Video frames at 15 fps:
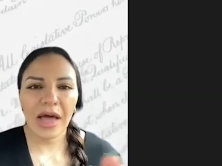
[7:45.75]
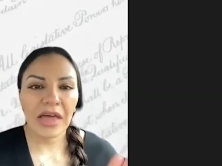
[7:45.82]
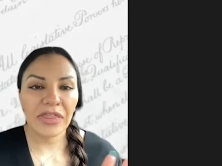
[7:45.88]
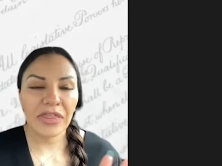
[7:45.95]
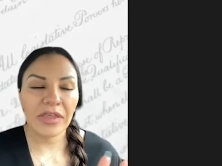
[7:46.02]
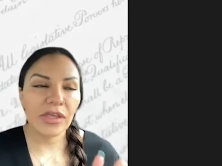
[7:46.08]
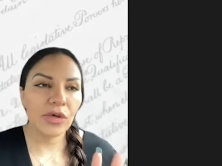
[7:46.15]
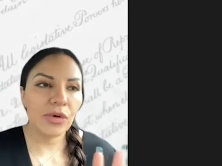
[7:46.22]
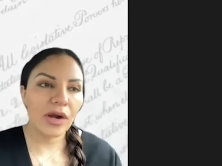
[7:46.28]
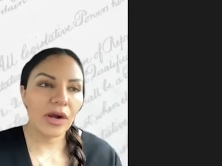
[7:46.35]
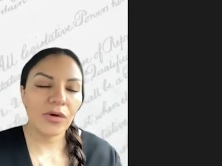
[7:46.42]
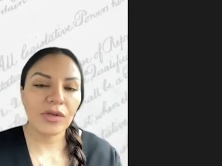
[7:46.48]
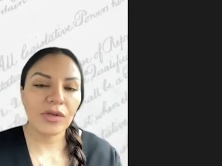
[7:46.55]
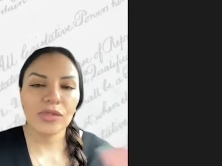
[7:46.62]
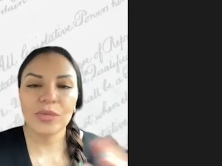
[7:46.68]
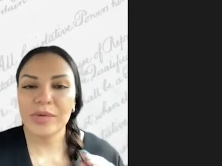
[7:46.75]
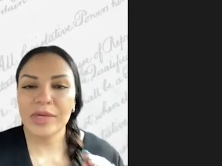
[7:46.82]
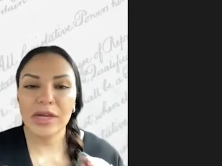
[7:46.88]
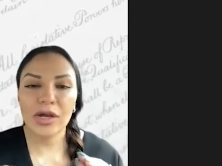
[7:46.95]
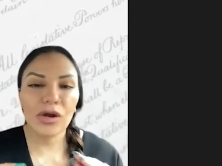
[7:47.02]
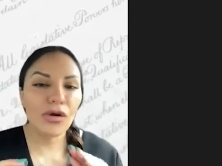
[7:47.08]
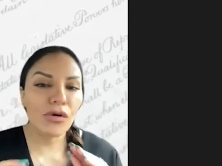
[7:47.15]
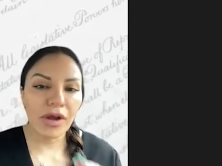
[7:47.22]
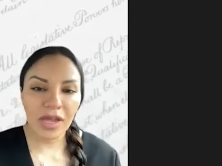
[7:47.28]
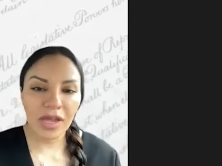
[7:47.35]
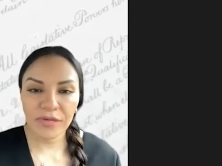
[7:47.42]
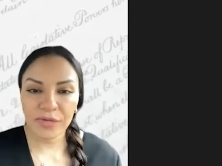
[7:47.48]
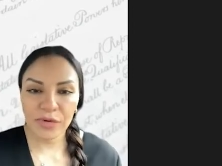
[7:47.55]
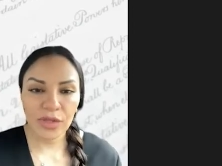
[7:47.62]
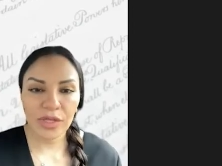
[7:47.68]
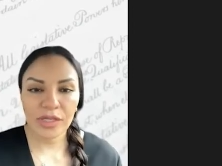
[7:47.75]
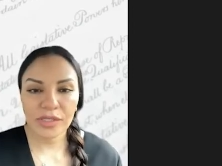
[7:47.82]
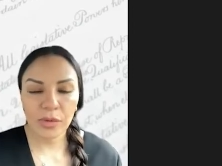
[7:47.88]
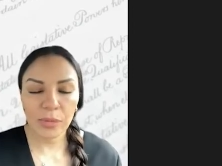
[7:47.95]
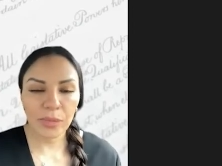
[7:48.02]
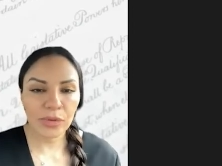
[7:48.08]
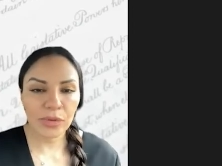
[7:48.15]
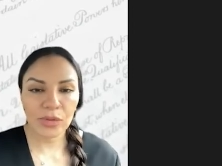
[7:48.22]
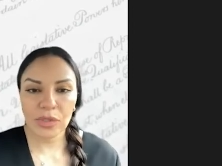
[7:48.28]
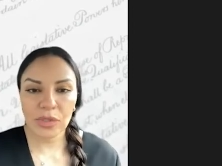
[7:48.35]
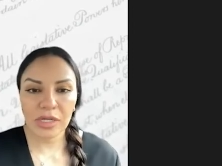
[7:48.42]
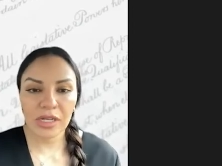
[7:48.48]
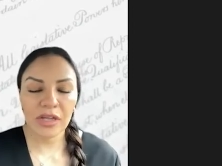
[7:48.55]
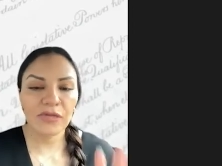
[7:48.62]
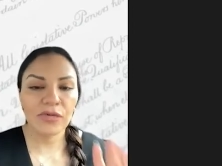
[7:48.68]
I think you are going to be great for this opportunity,